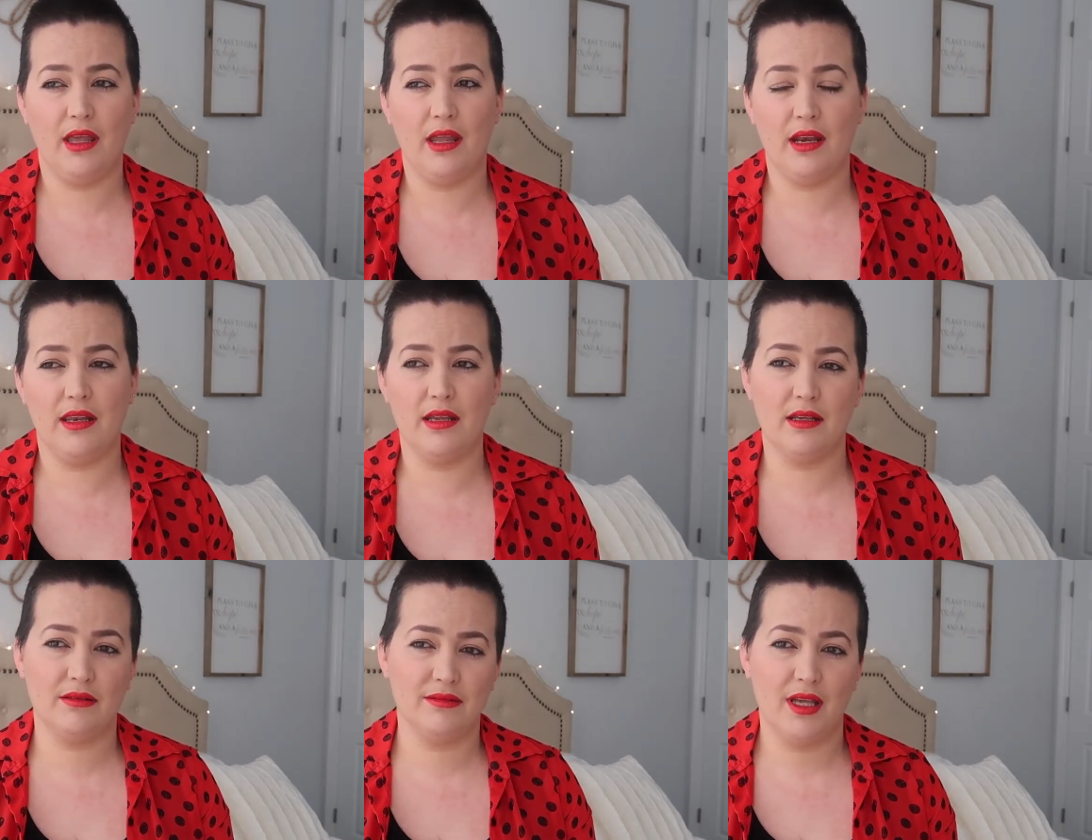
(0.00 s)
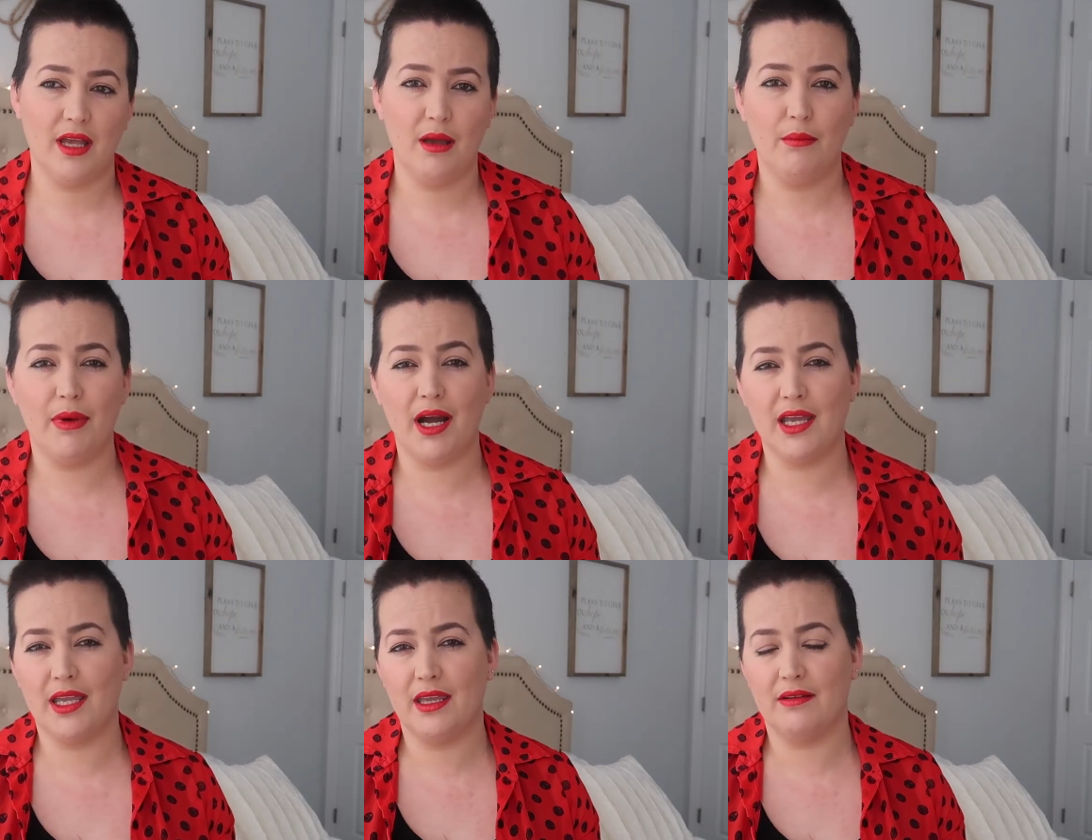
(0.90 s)
and
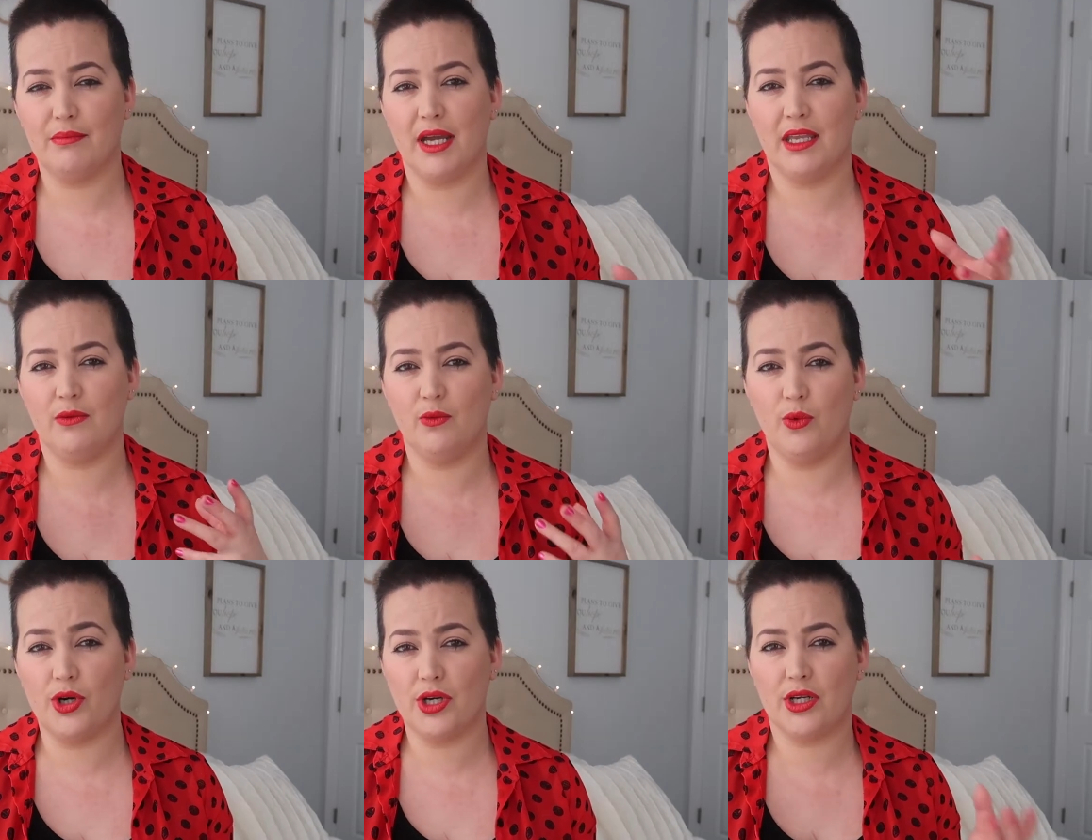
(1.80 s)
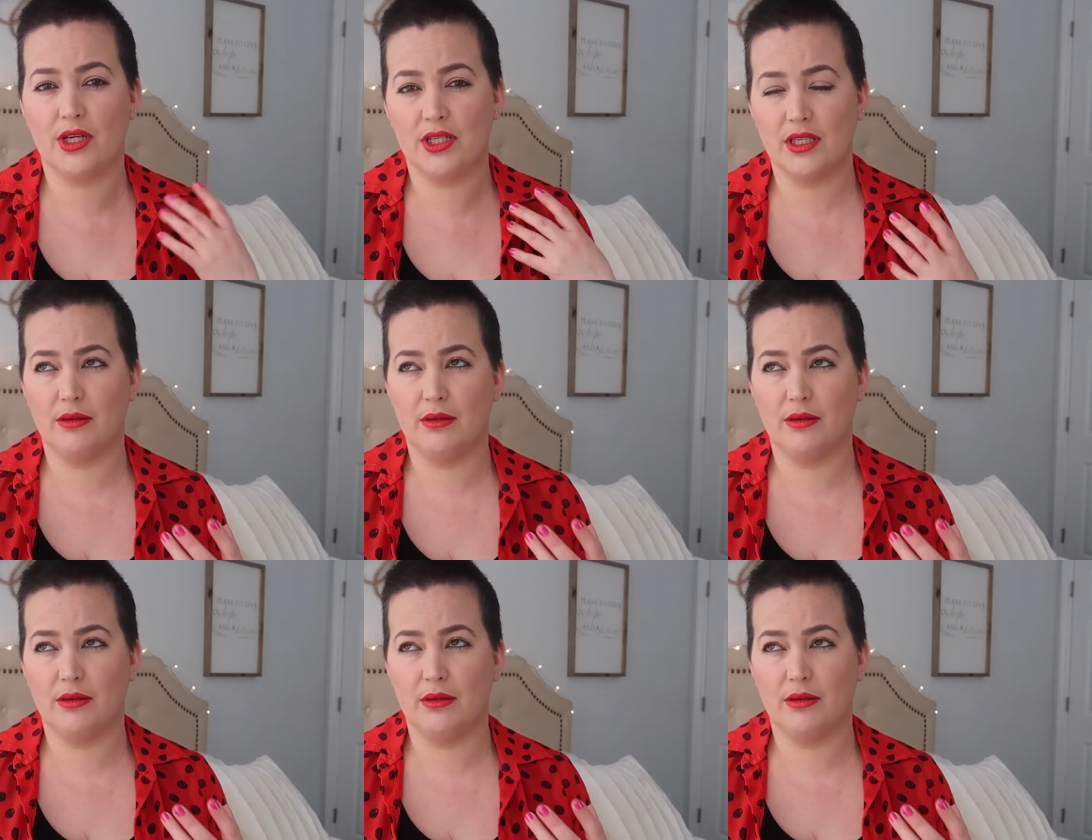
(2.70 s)
my my work